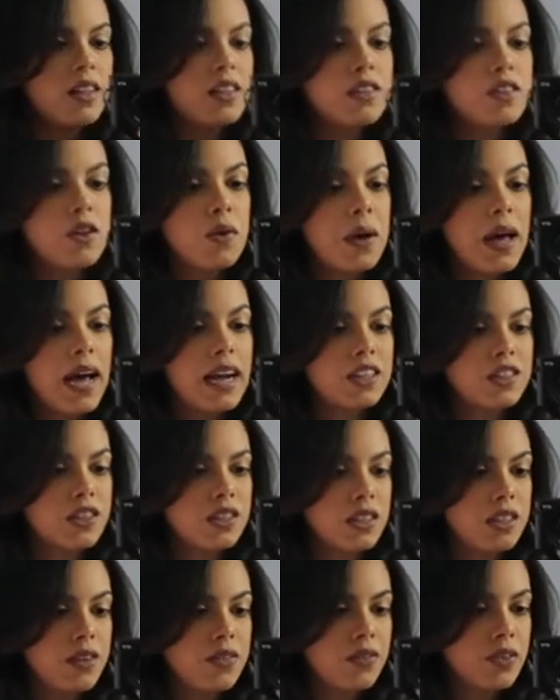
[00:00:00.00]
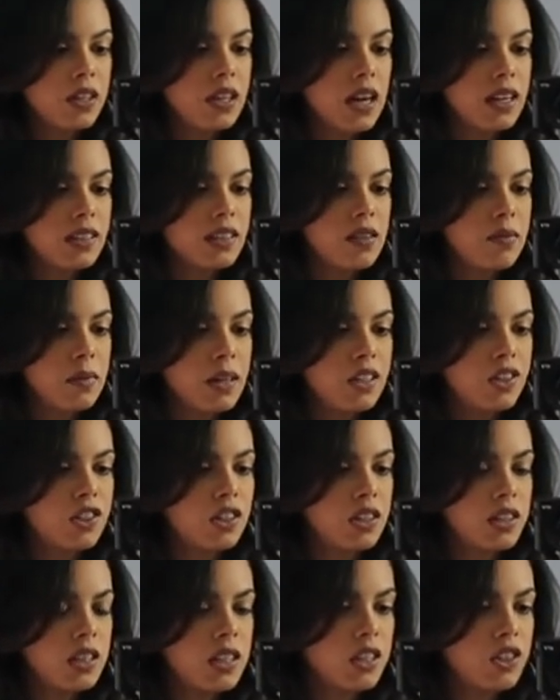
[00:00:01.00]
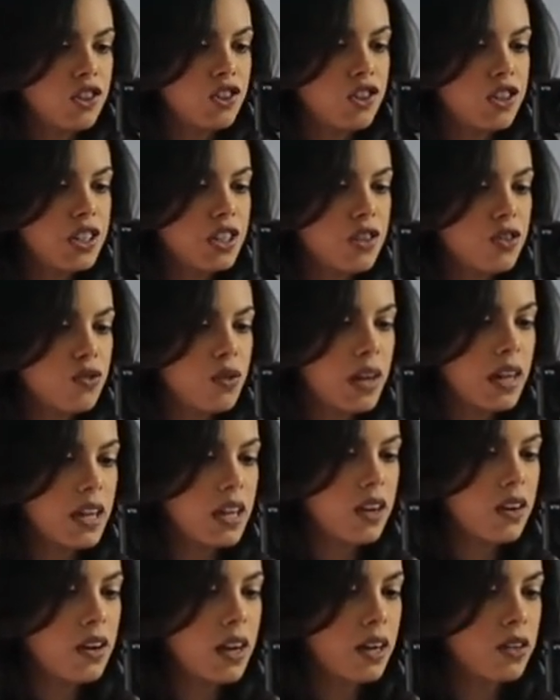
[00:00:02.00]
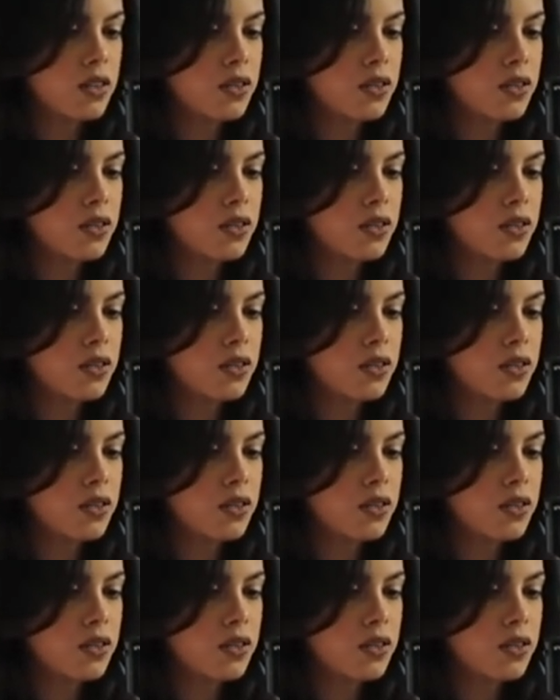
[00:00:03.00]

So I actually forgot to mention these jeans right here. I